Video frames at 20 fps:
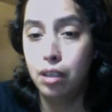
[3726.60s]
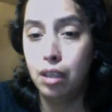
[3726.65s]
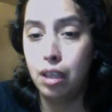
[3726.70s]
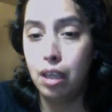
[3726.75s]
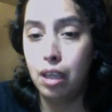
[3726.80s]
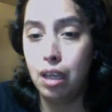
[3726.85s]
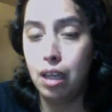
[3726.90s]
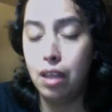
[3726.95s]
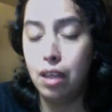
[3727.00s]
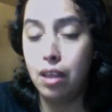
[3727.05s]

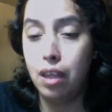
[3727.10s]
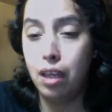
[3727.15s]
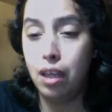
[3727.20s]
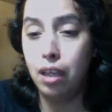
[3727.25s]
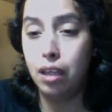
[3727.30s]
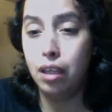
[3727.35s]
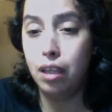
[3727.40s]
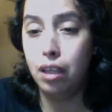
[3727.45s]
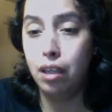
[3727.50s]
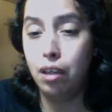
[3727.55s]
I
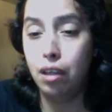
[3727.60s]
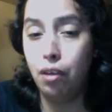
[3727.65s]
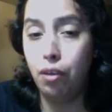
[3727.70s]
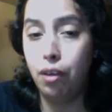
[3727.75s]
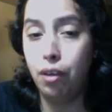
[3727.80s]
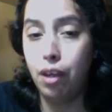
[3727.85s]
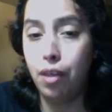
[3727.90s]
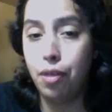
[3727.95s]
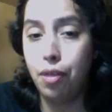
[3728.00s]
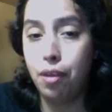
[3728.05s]
think,
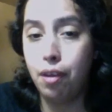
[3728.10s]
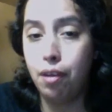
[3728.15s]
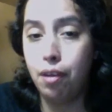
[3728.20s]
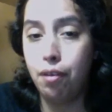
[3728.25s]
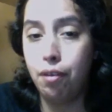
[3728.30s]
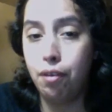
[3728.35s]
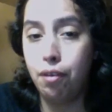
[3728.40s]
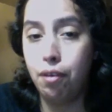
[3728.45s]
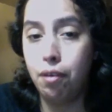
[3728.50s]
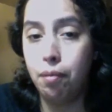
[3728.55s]
death
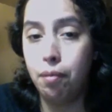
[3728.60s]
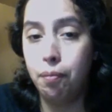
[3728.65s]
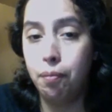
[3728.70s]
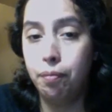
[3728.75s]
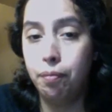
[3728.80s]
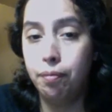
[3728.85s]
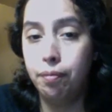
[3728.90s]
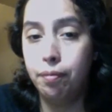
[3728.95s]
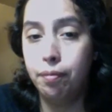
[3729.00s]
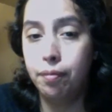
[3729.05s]
is
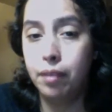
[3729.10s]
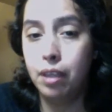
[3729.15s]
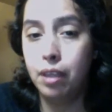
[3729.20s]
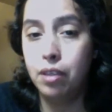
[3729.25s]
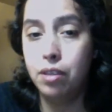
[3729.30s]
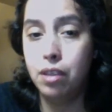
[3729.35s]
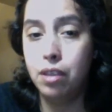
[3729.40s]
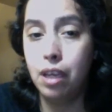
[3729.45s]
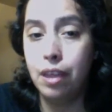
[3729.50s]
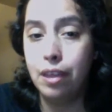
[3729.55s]

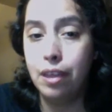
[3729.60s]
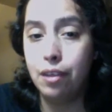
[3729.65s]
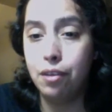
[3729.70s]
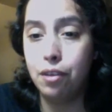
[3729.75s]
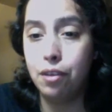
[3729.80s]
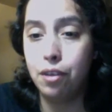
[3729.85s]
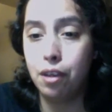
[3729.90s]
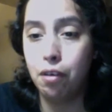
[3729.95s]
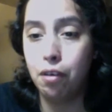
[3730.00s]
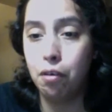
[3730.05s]
a
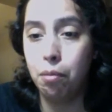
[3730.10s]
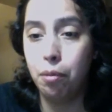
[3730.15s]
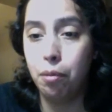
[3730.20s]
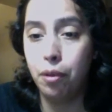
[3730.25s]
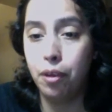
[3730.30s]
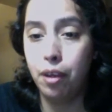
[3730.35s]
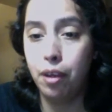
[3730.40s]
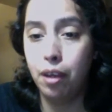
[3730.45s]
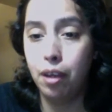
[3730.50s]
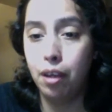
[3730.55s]
terrible
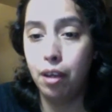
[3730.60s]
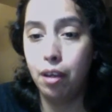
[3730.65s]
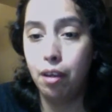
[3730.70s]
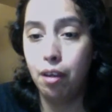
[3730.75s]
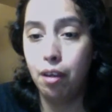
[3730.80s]
thing.